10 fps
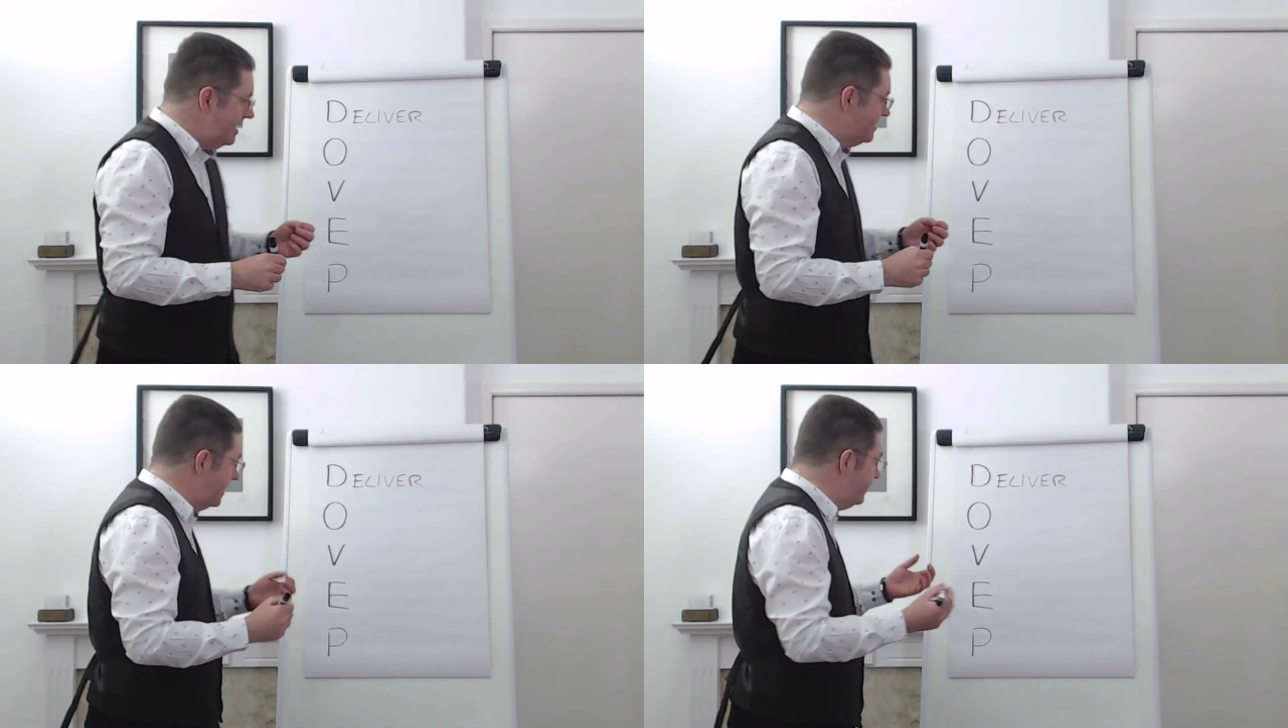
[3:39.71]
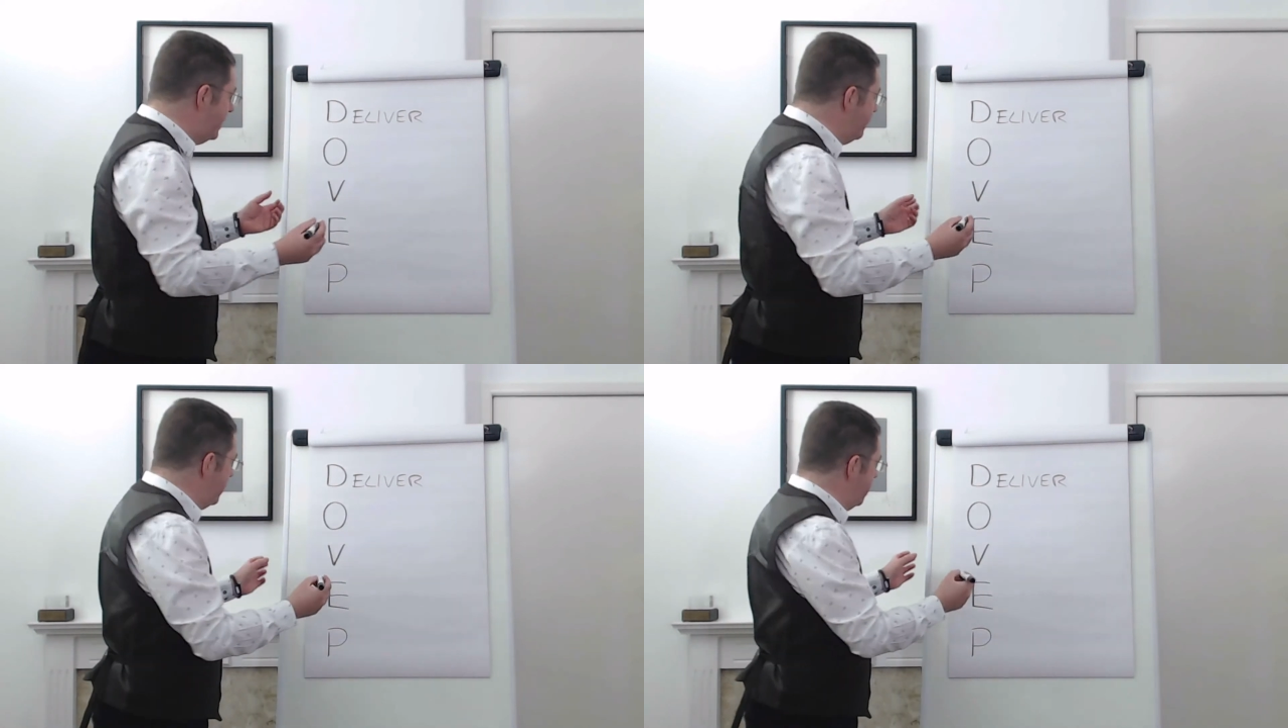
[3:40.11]
Second
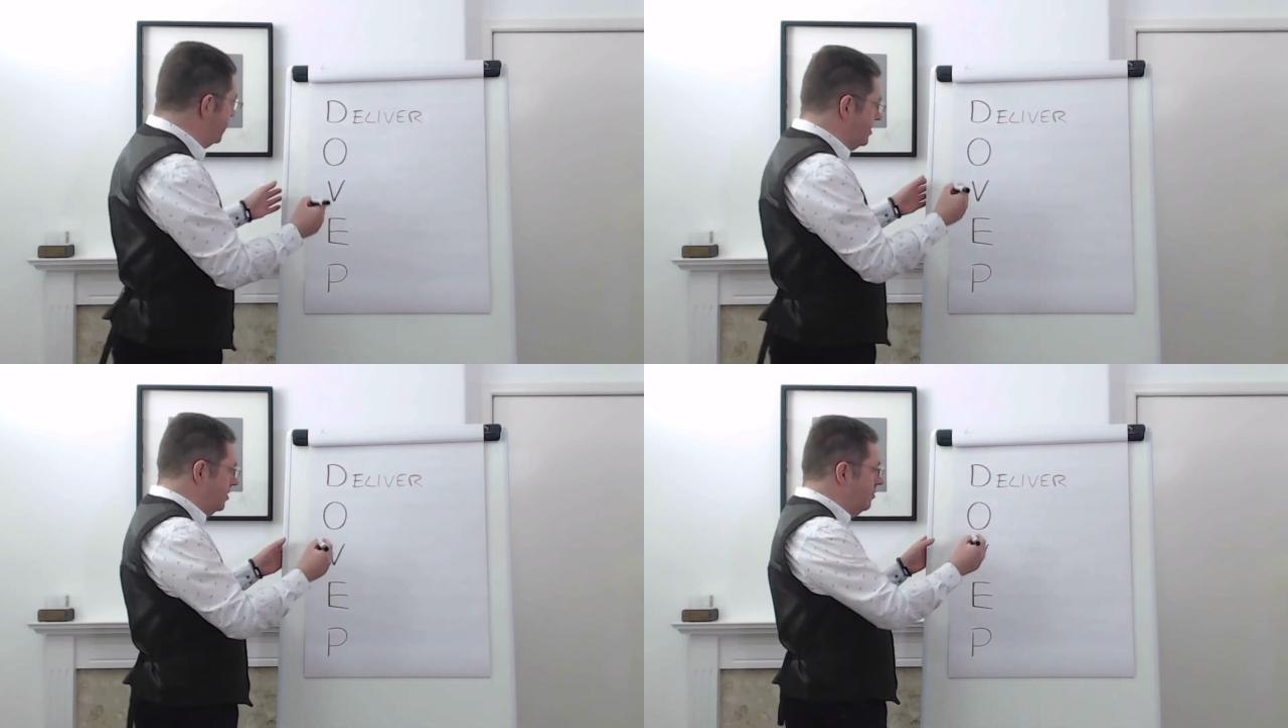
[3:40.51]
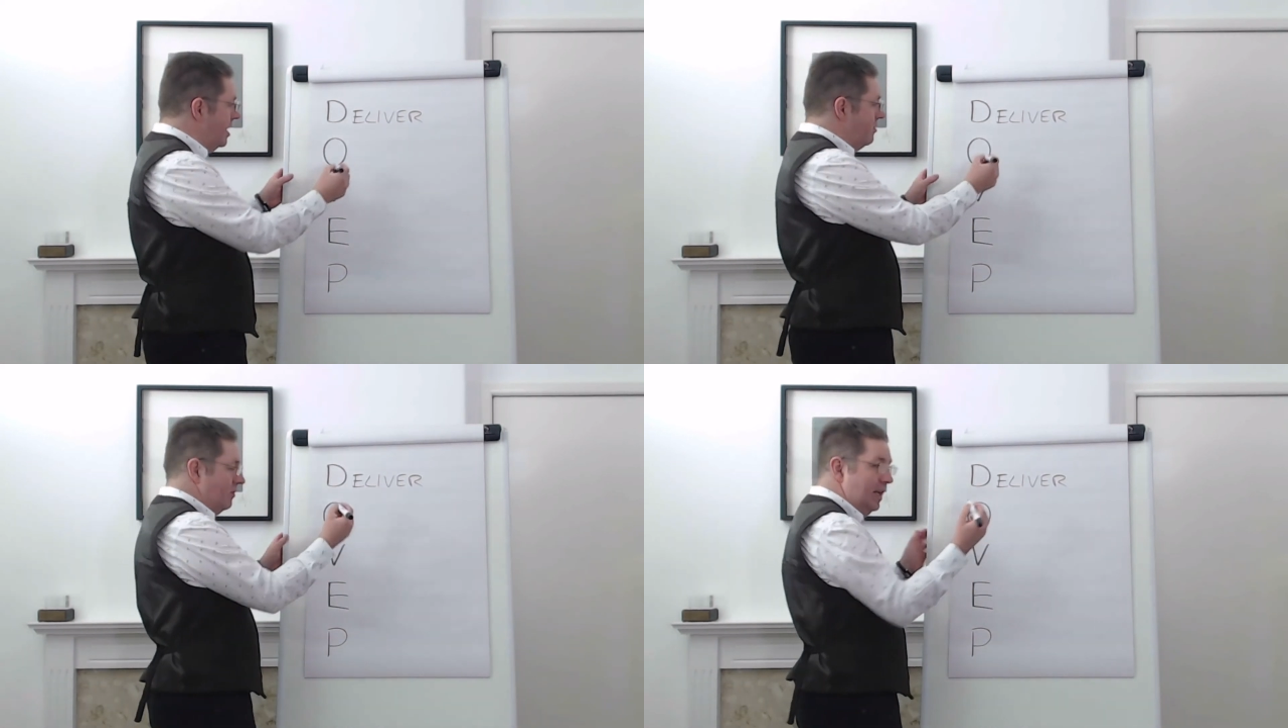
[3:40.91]
thing you may want to do,
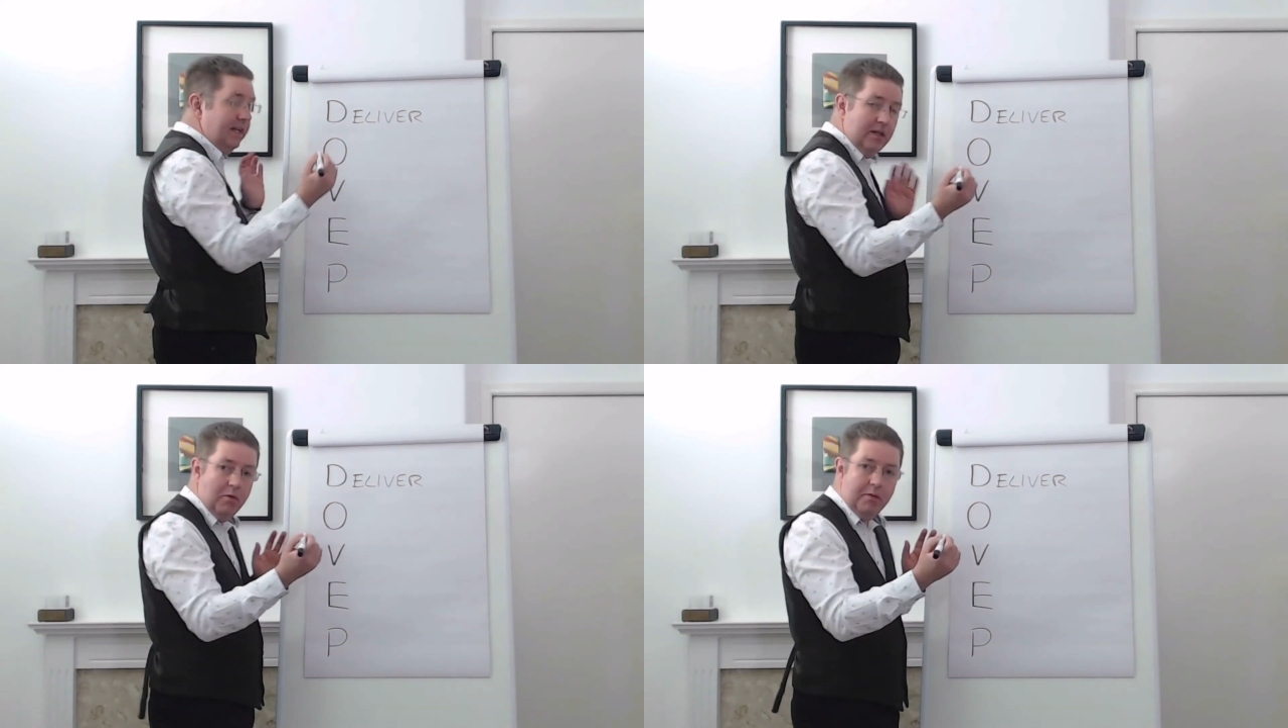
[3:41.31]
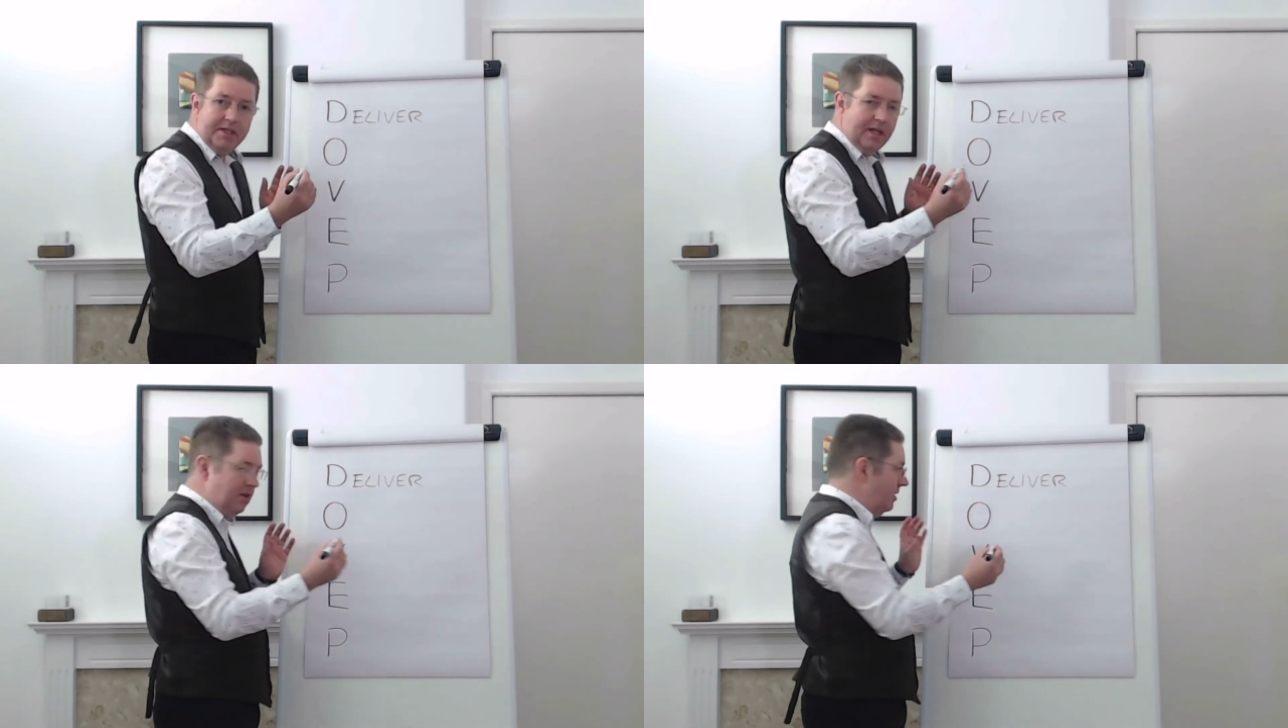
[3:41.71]
relating to what we
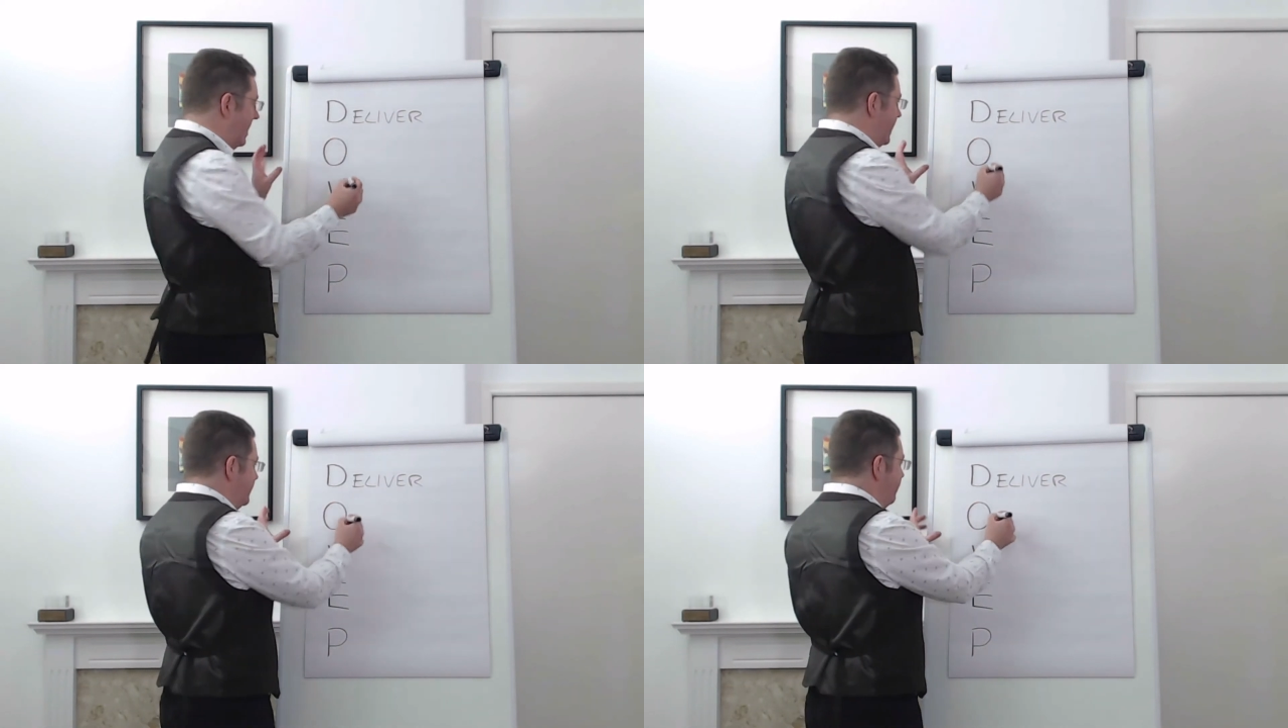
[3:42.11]
said earlier, is